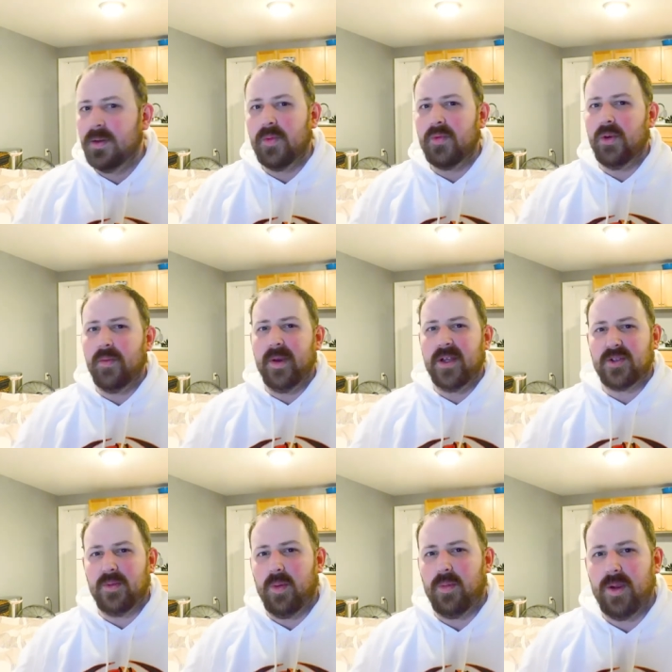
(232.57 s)
Real
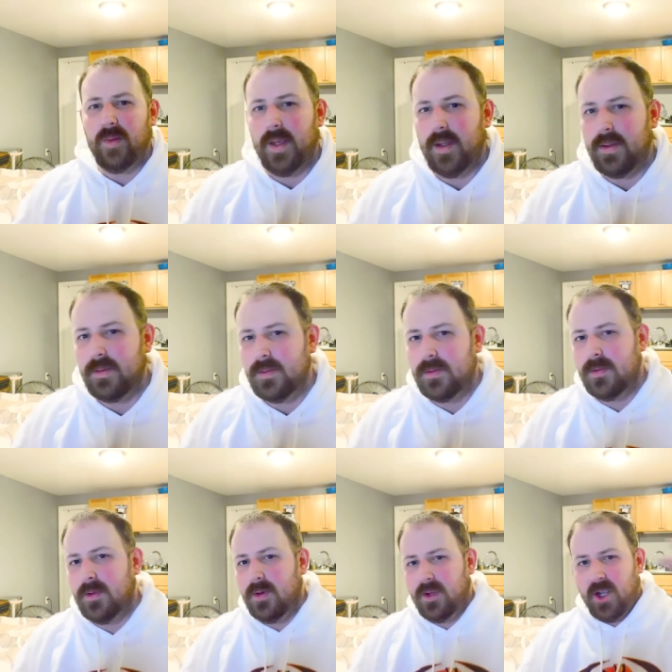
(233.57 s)
basketball player, man.
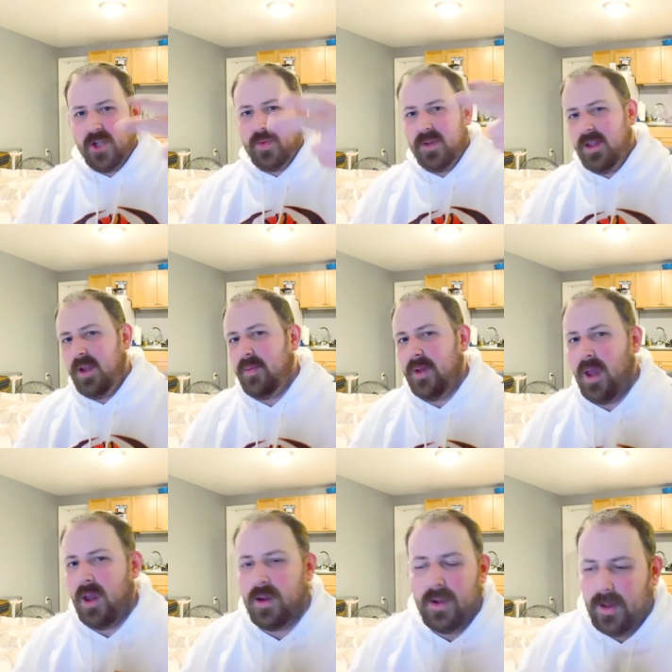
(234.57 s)
Catch me in the
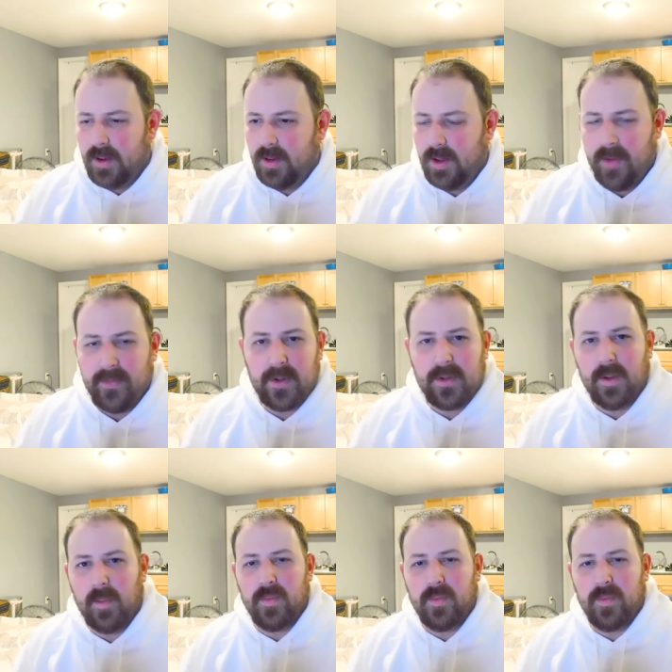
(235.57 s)
NBA, never.